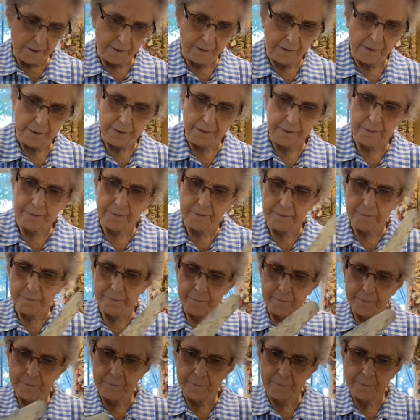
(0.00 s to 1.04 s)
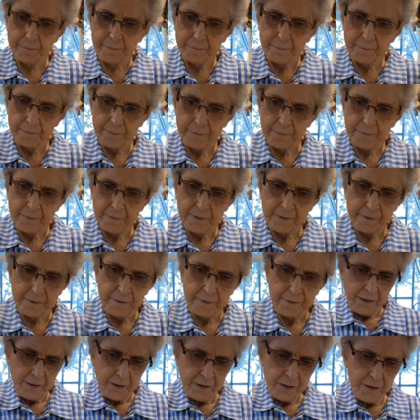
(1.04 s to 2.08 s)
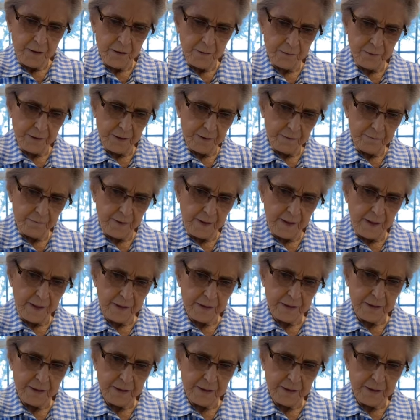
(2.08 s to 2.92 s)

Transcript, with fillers: layer. You know the advantage